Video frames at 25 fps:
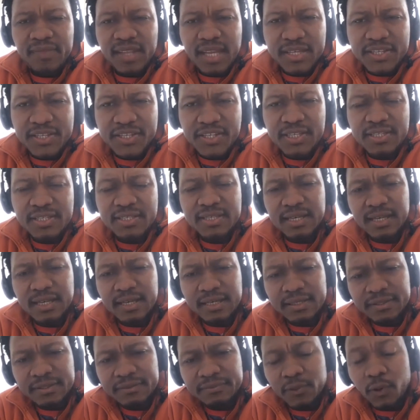And she
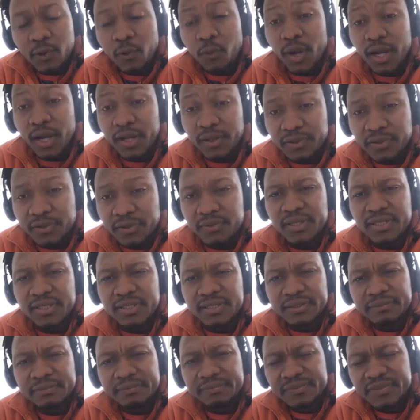said, or wealth
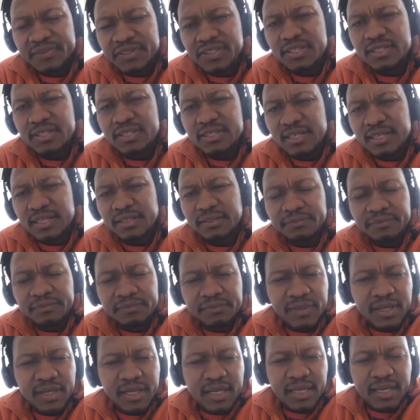rather, she said,
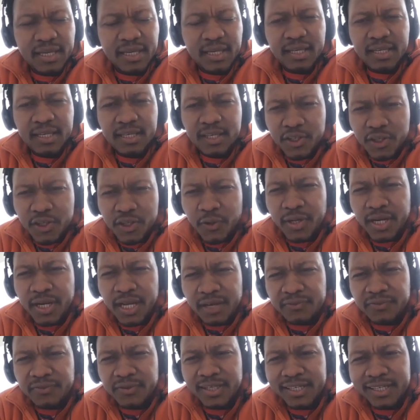in
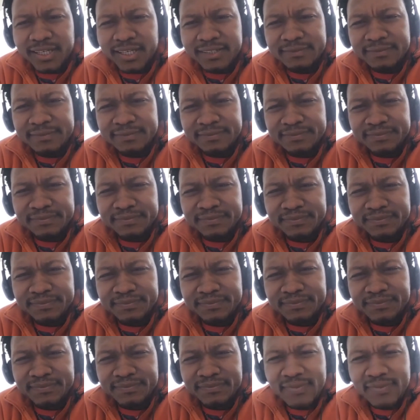Africa,
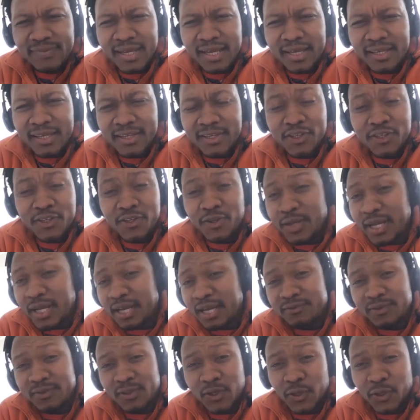you don't
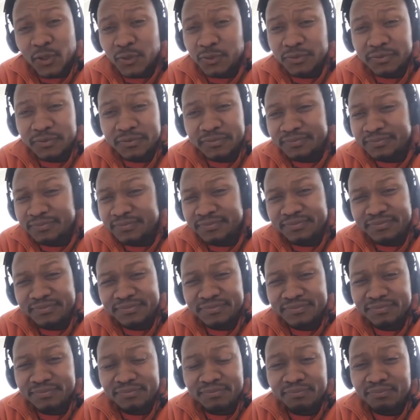have loan.
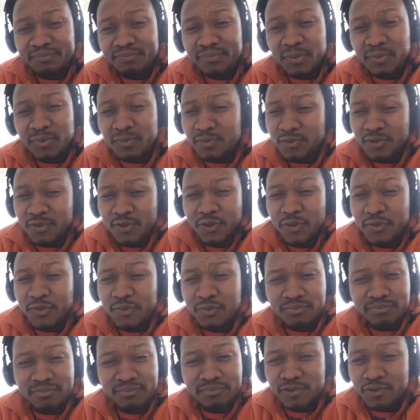You
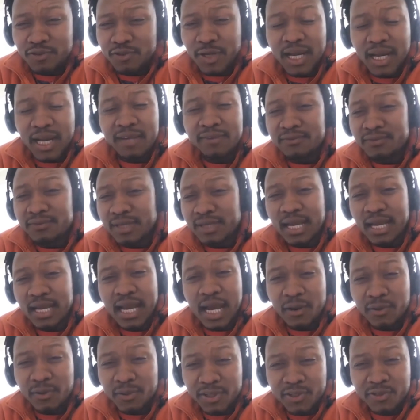don't drive a
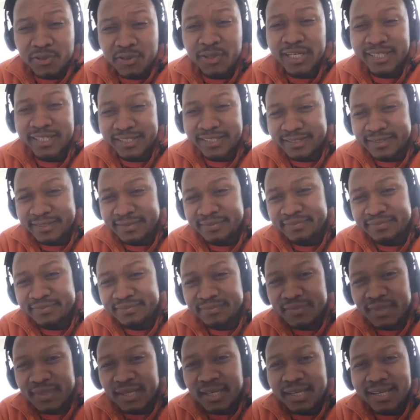car with credit.
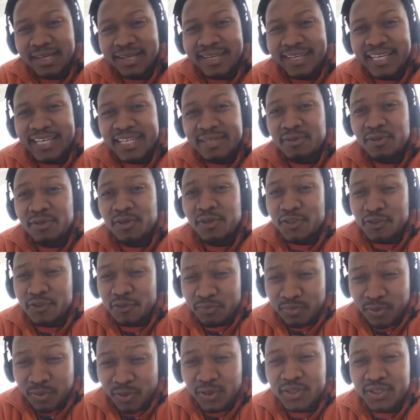It's because you
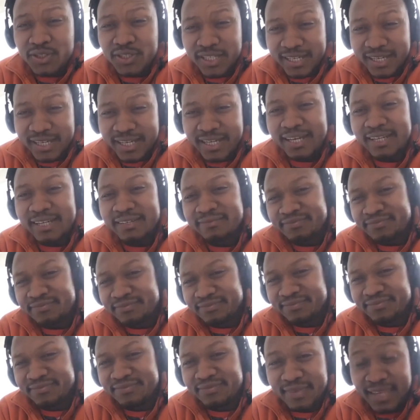bought the car,
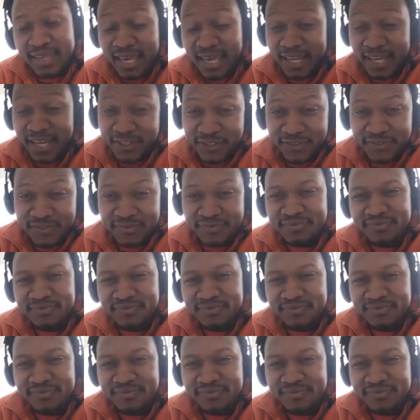cash.